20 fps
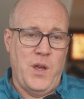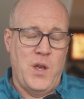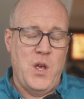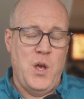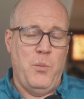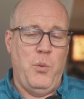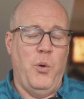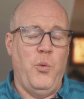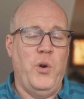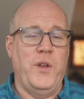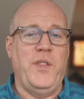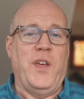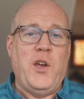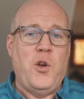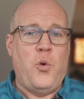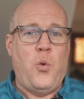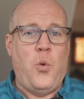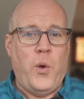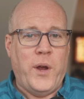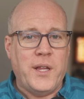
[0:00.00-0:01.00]
But what they
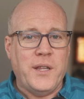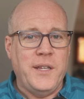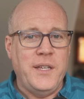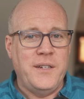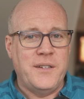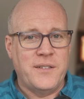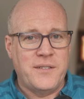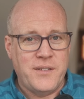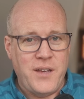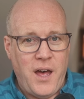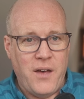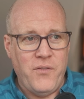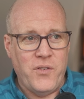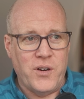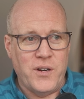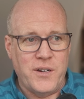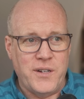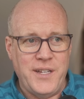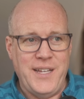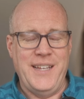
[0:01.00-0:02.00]
quickly
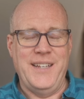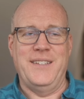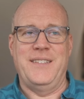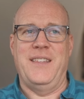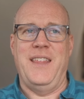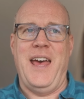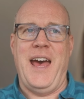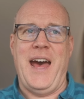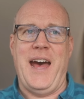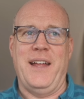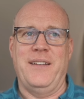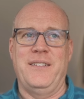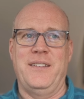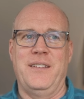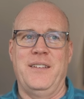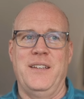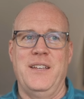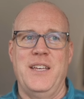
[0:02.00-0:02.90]
discovered is that